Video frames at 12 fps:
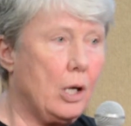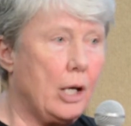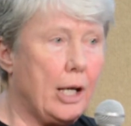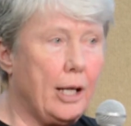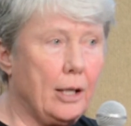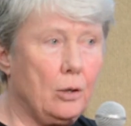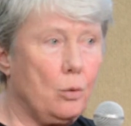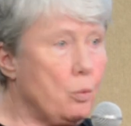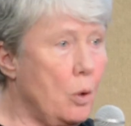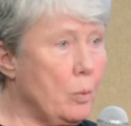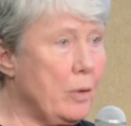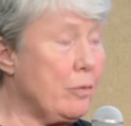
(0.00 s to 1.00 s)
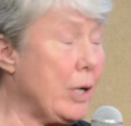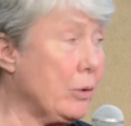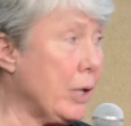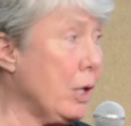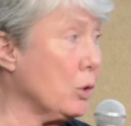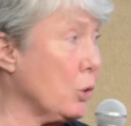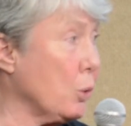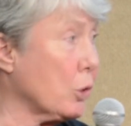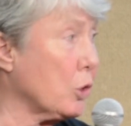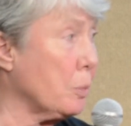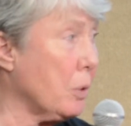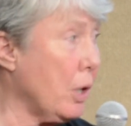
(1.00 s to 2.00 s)
And what we found out, to our
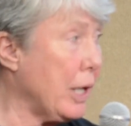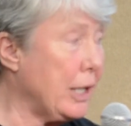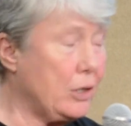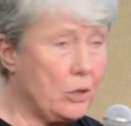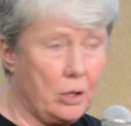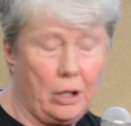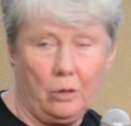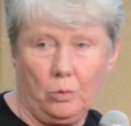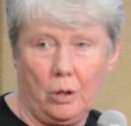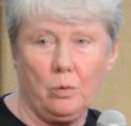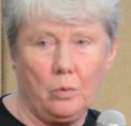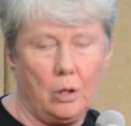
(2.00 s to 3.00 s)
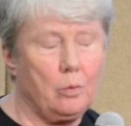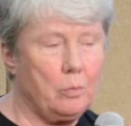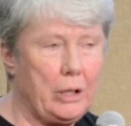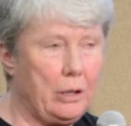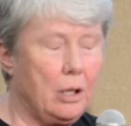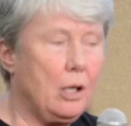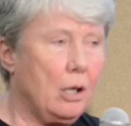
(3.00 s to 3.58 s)
surprise, I mean,